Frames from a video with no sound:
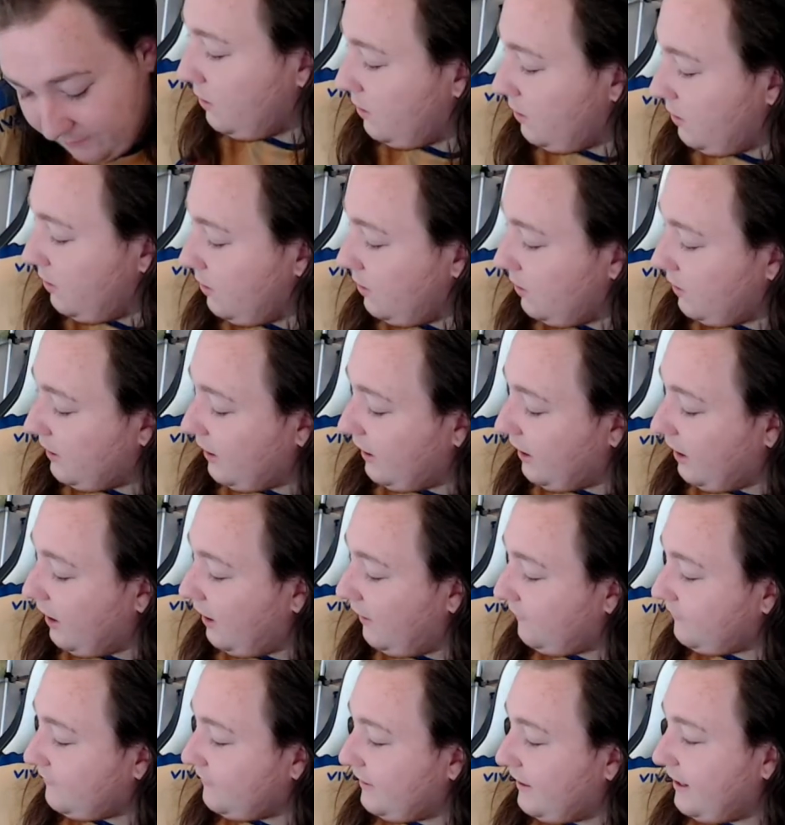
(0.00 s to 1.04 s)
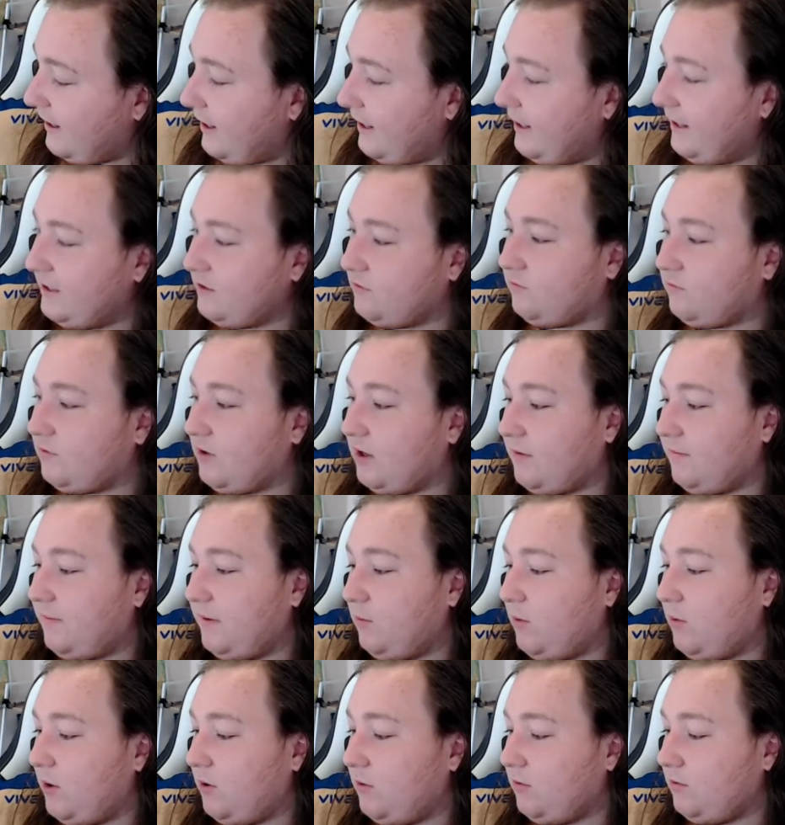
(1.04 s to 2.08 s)
Okay, after that is Rugby
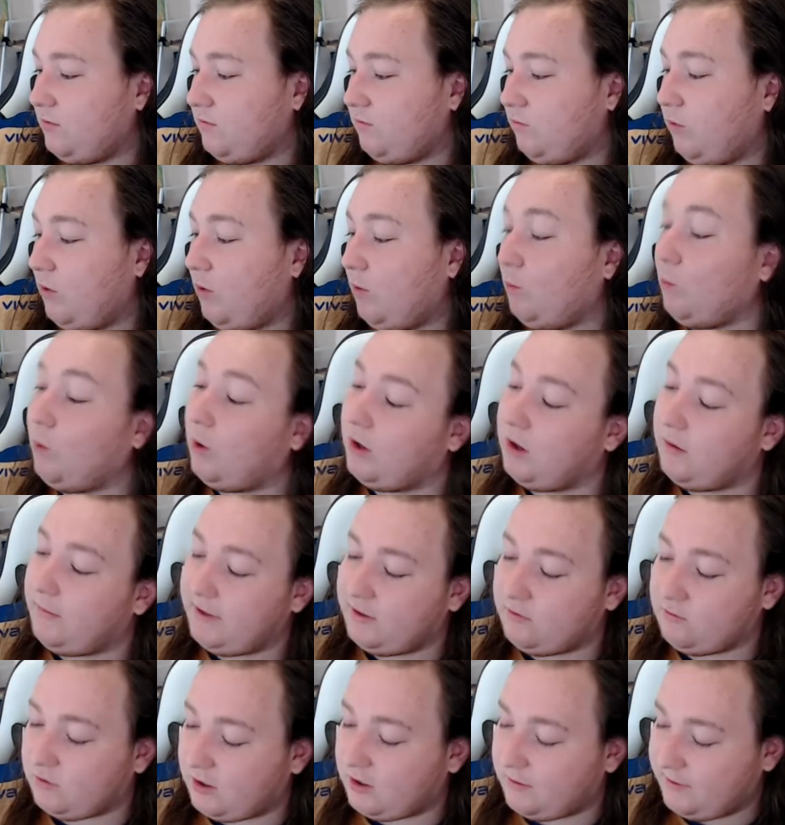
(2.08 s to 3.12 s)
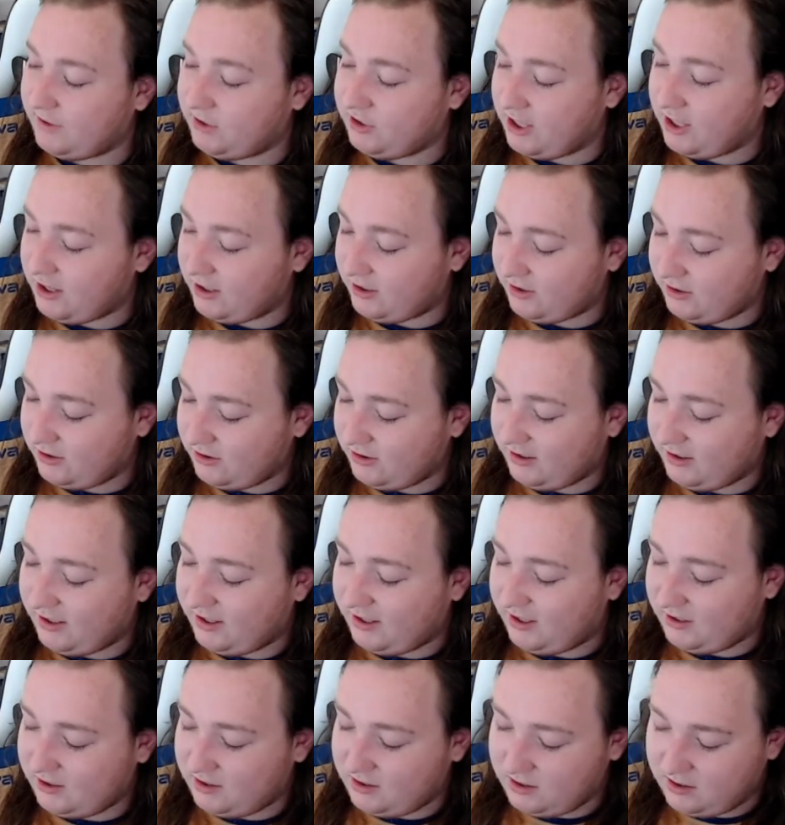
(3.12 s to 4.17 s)
Wallabies Rugby Challenge.
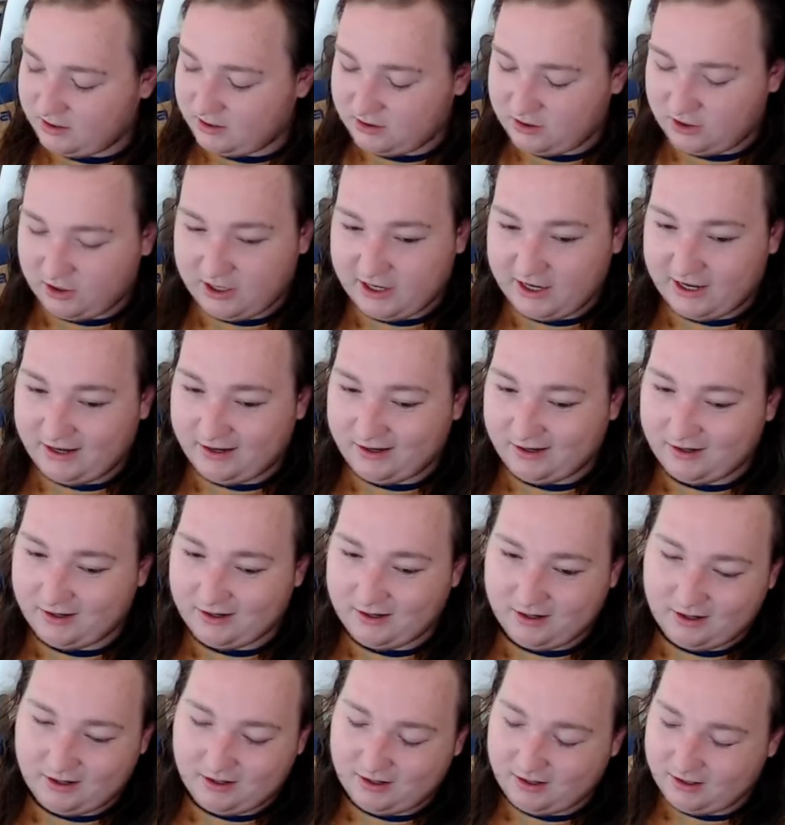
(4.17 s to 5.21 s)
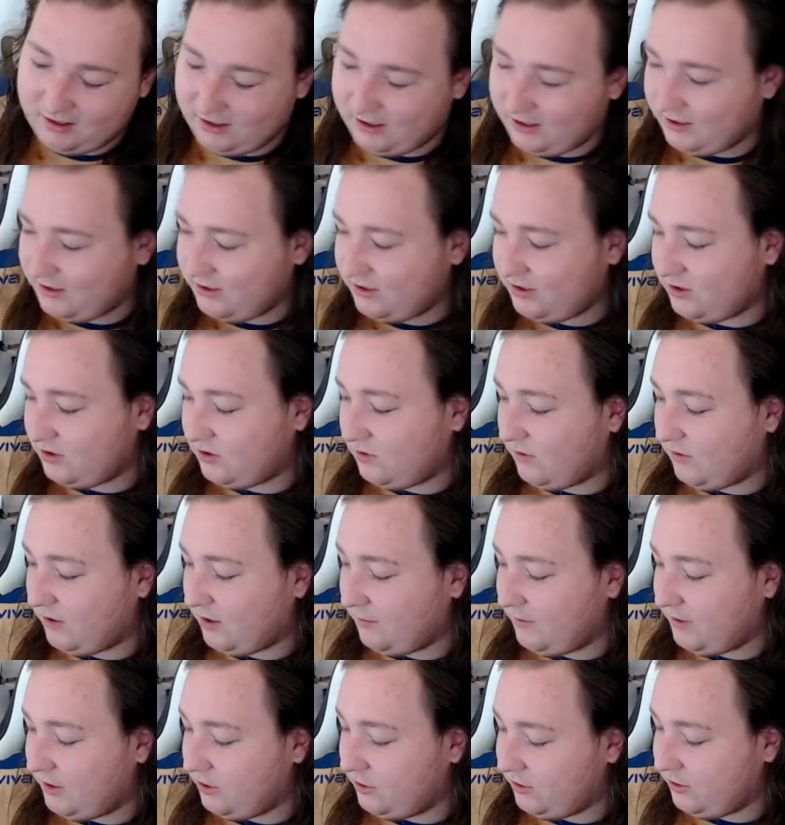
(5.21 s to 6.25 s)
It's okay. It's just a rugby
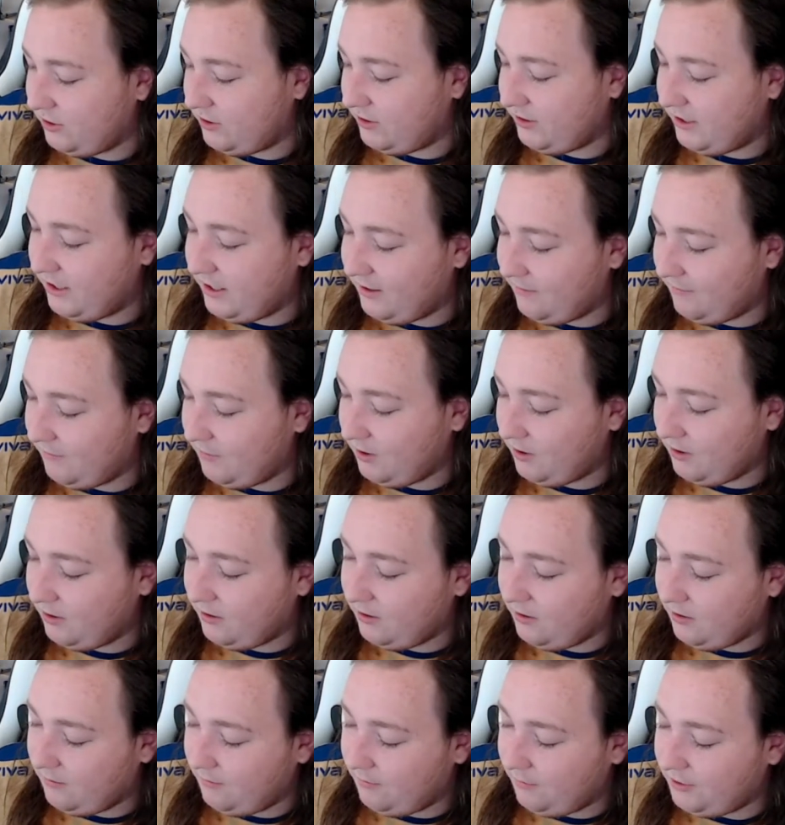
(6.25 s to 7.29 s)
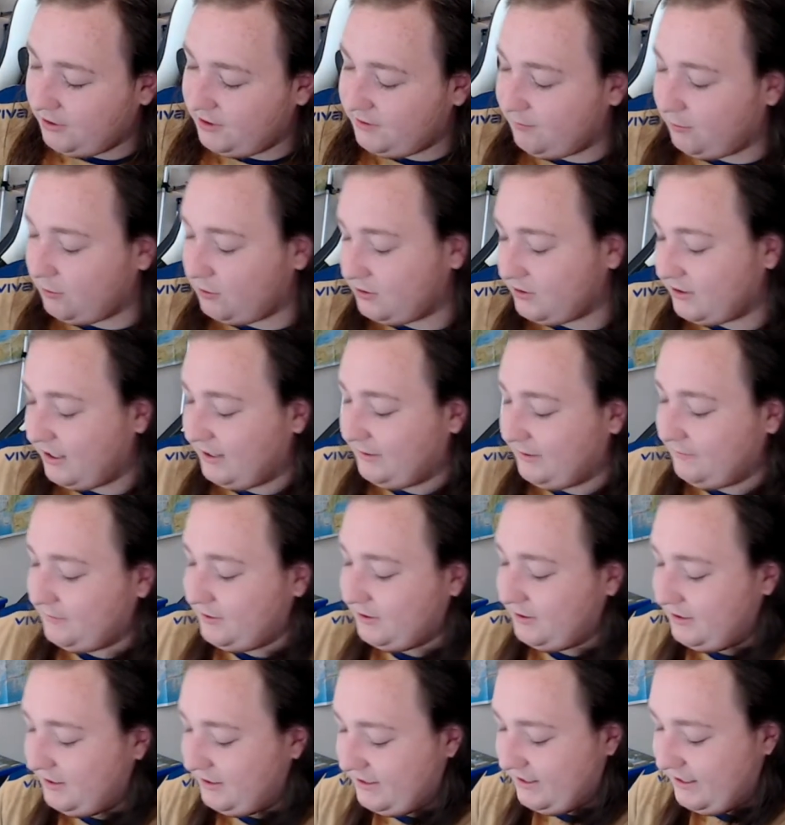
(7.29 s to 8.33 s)
union game. Most sports games are the
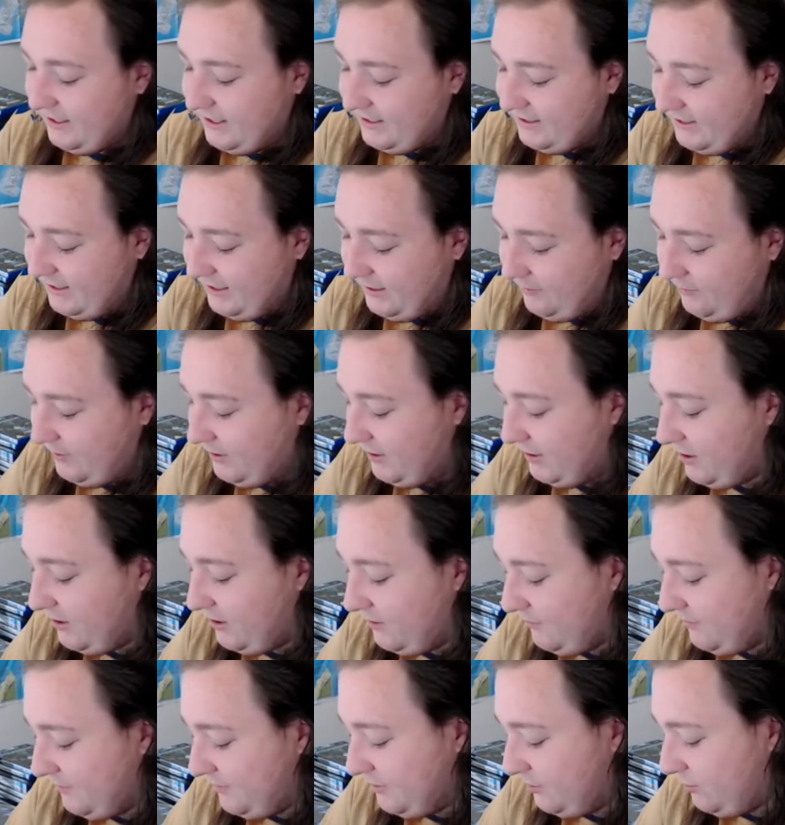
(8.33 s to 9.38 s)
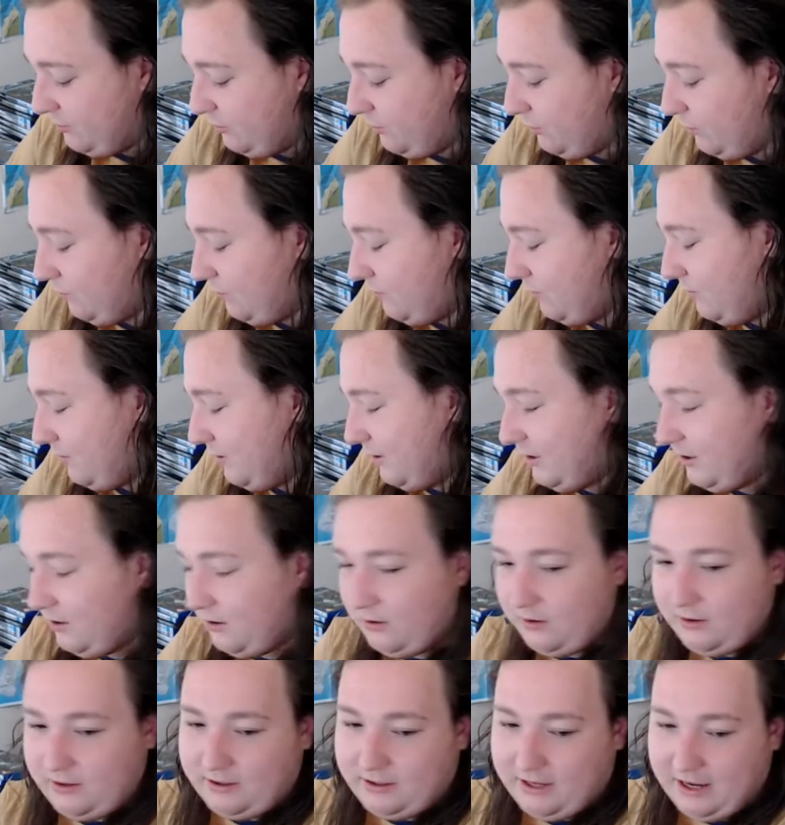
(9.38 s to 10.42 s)
exact same when it comes to
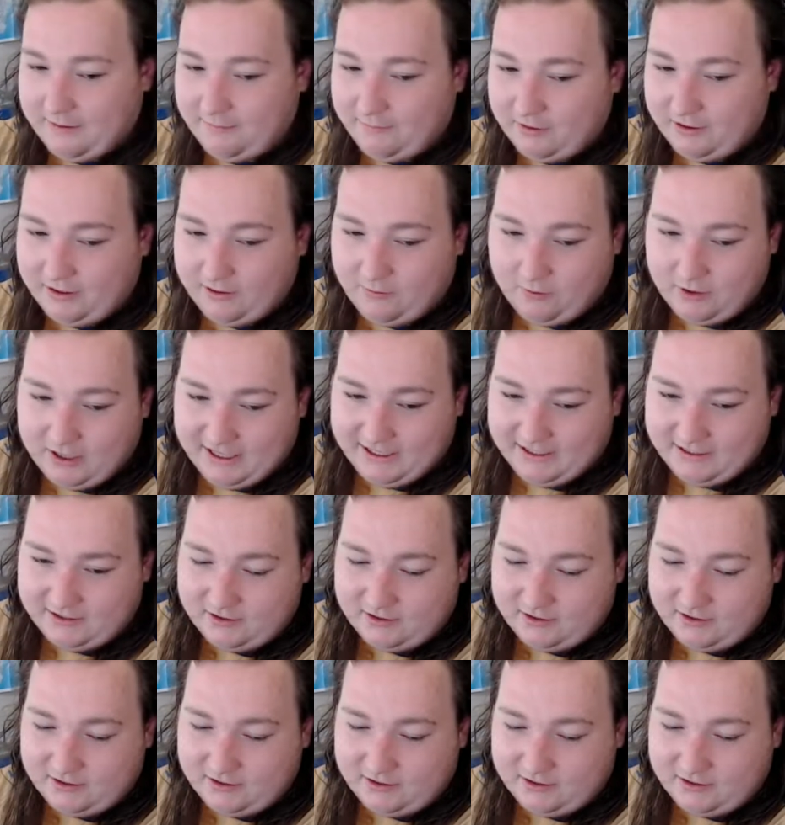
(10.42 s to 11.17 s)
gameplay wise.